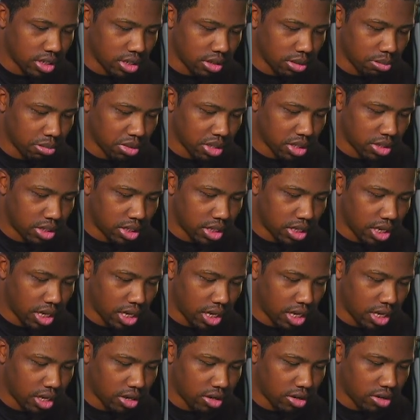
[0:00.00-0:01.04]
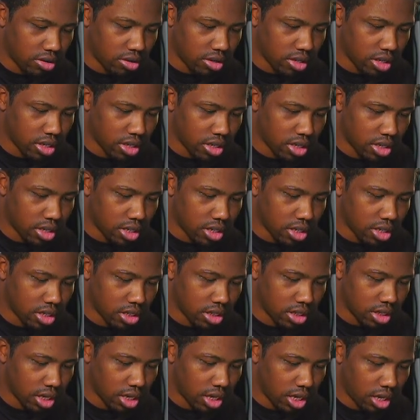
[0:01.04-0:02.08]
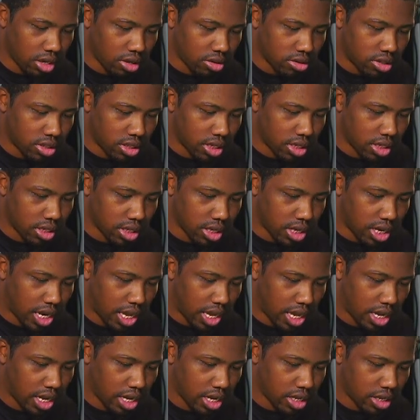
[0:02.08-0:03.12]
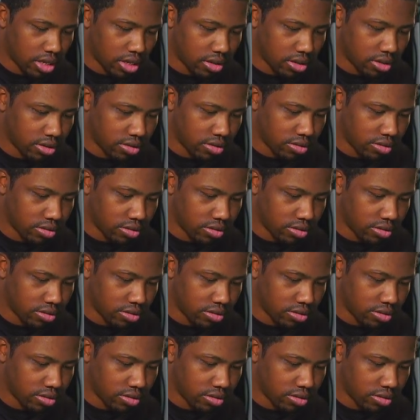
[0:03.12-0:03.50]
But you see the L tend to land